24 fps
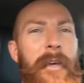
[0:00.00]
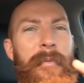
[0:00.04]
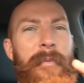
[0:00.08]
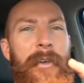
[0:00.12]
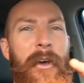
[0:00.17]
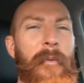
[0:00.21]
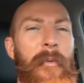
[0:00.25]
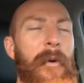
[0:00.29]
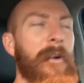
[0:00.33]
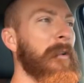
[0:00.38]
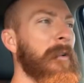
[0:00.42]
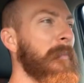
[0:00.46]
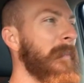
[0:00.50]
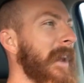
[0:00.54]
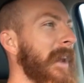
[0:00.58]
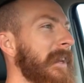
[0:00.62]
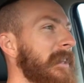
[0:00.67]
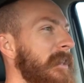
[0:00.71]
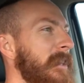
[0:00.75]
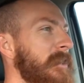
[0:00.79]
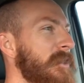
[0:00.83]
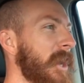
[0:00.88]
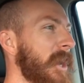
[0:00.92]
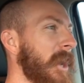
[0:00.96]
up, y'all? Welcome back
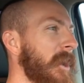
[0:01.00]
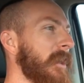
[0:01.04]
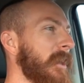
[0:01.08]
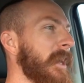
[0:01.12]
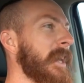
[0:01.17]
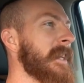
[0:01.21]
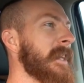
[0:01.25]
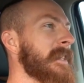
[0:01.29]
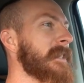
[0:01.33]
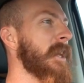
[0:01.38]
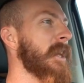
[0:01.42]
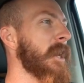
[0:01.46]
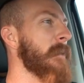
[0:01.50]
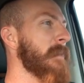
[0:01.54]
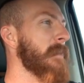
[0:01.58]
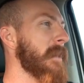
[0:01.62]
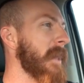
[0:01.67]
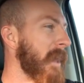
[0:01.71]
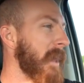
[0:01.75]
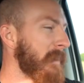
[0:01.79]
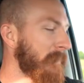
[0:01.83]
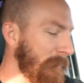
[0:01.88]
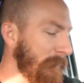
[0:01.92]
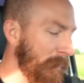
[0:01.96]
to the channel. It is going to
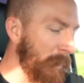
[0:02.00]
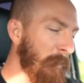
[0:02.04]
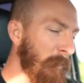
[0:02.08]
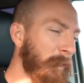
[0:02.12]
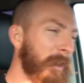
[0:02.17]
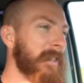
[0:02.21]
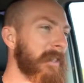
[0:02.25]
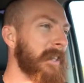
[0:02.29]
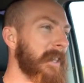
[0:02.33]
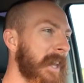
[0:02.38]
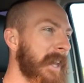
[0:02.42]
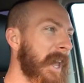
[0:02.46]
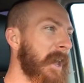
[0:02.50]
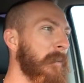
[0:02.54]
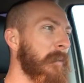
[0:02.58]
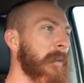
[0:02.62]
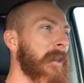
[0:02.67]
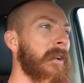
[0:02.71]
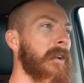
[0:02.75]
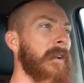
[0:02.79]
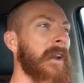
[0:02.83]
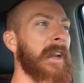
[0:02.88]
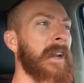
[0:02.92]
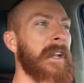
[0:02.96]
be a fun one today.
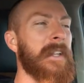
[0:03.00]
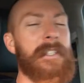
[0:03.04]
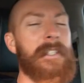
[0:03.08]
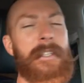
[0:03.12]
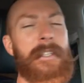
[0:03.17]
We are hitting